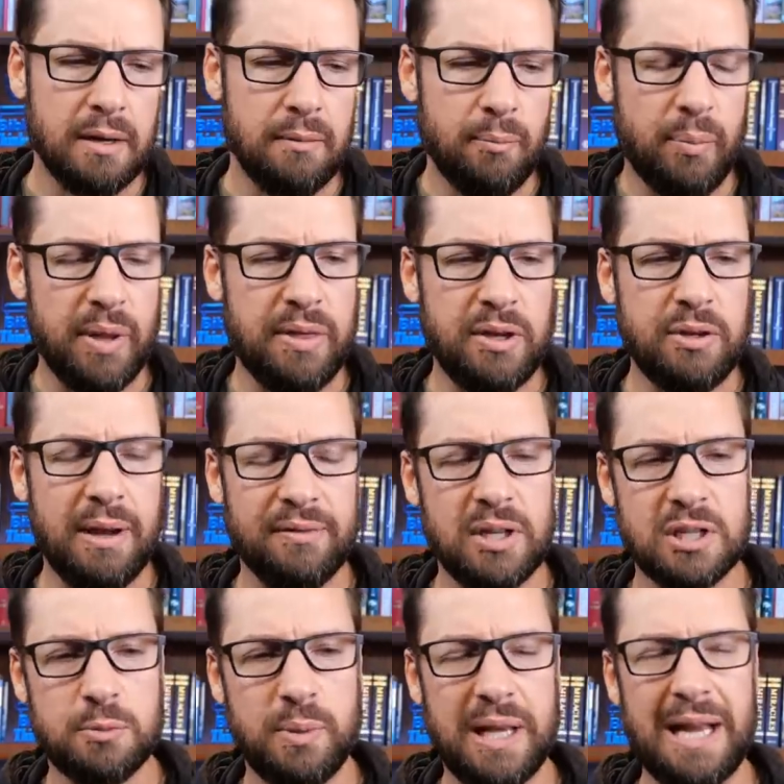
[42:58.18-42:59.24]
But then you have to
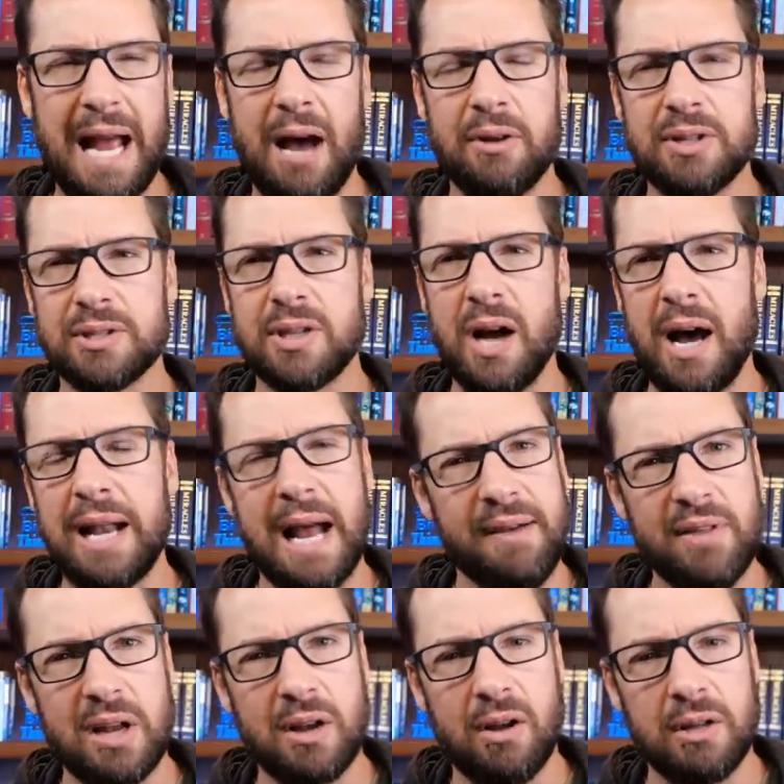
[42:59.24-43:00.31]
explain how does God
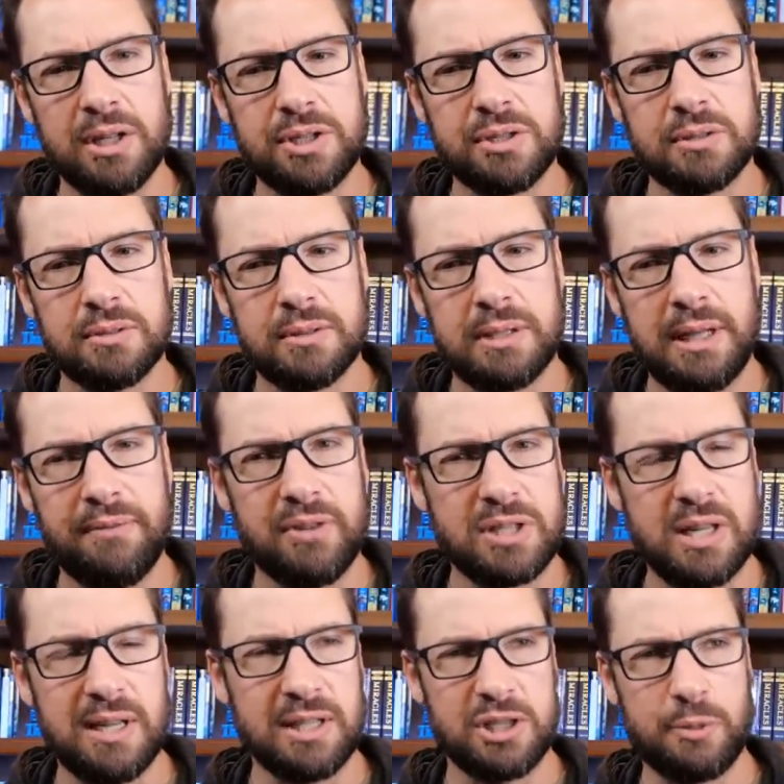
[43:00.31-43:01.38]
have that knowledge? If
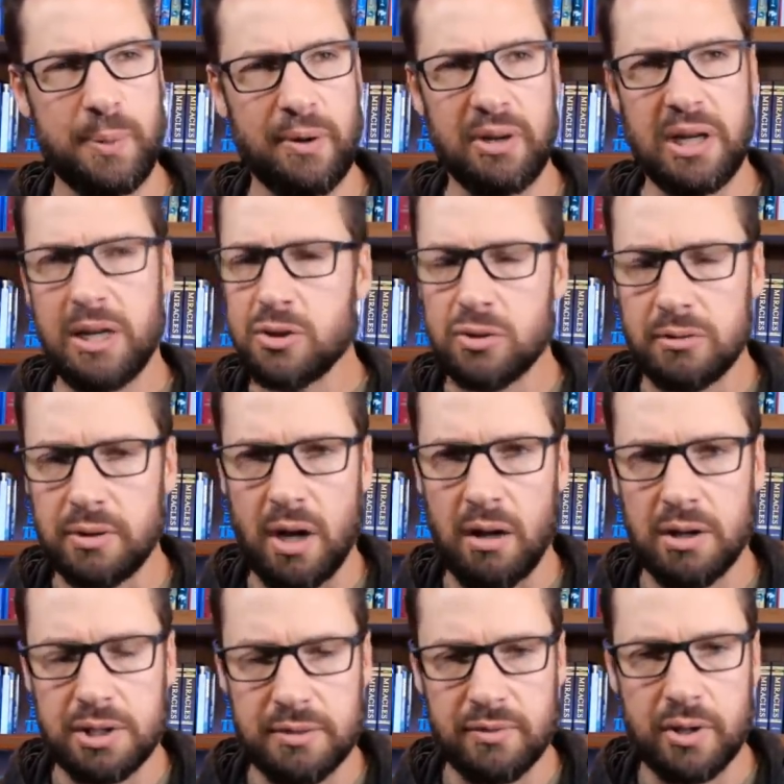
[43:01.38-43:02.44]
it's an experiential
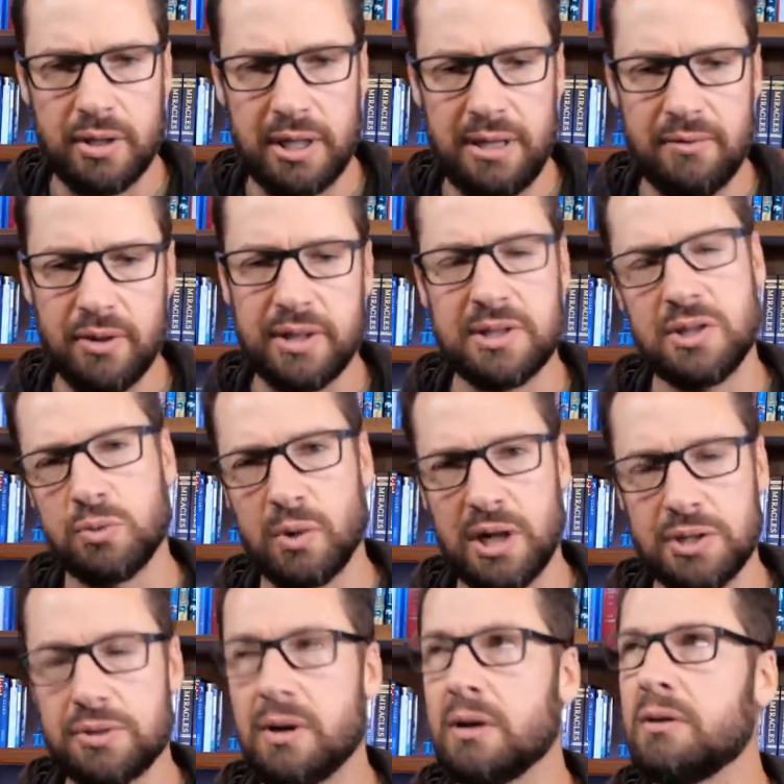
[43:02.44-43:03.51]
knowledge of good and evil, and this is where
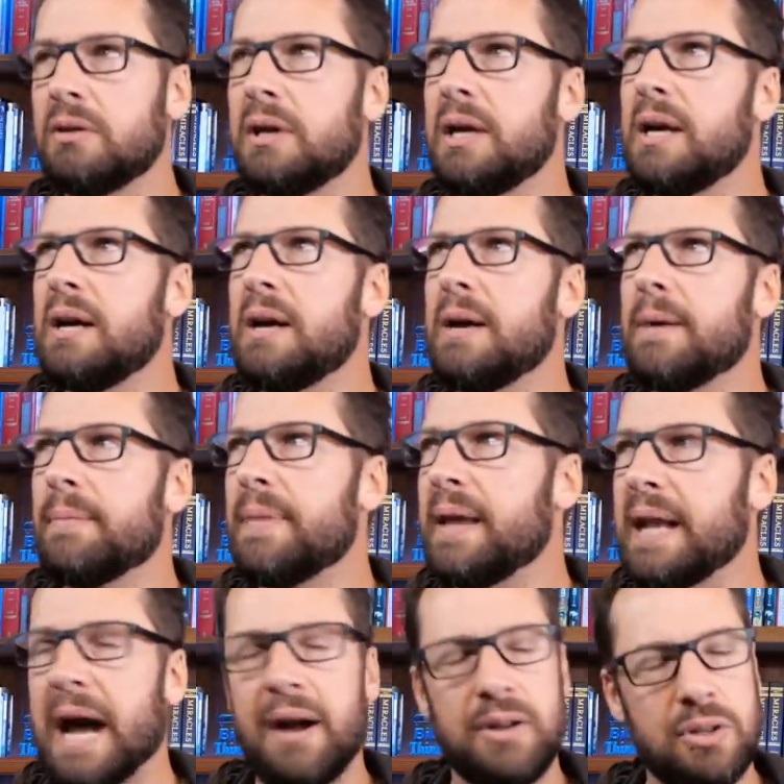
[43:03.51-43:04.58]
I struggle,
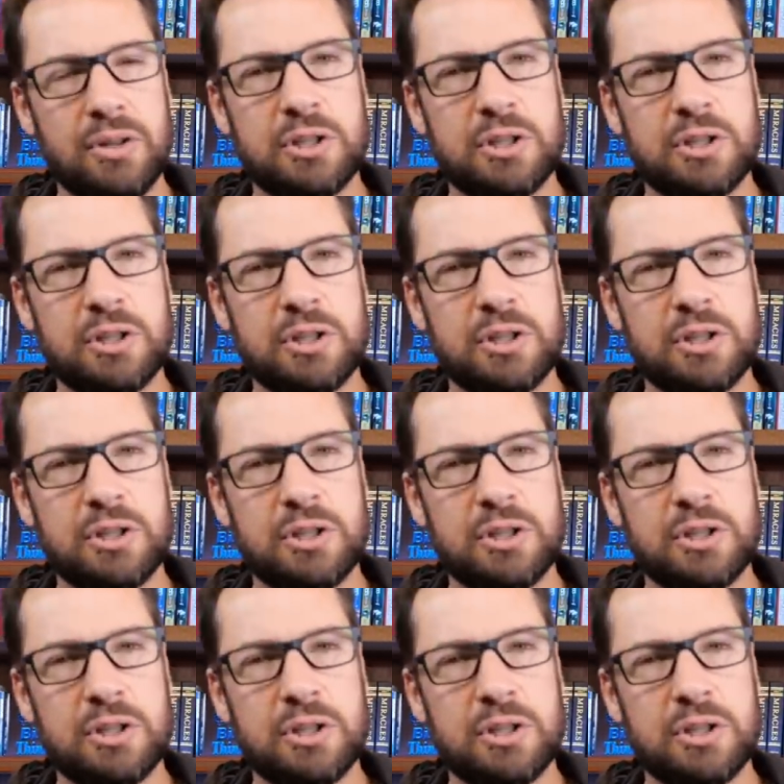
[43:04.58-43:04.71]
then how do you